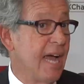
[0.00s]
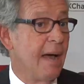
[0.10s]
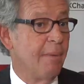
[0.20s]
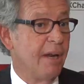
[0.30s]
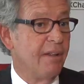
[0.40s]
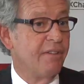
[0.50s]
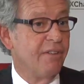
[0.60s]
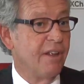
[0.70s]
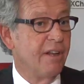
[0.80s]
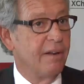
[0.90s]

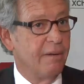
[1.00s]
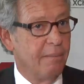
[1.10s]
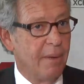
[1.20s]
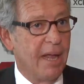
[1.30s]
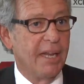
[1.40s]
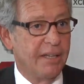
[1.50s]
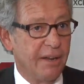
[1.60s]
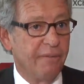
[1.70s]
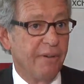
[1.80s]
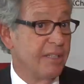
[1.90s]
dominance in many
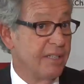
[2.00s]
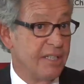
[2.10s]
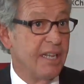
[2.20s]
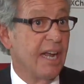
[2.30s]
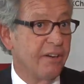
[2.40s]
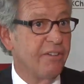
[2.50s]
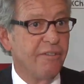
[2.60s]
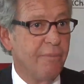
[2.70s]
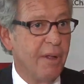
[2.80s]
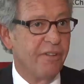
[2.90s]
different sectors
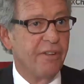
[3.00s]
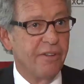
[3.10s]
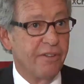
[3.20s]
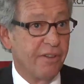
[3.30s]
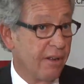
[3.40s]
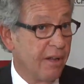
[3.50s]
of business.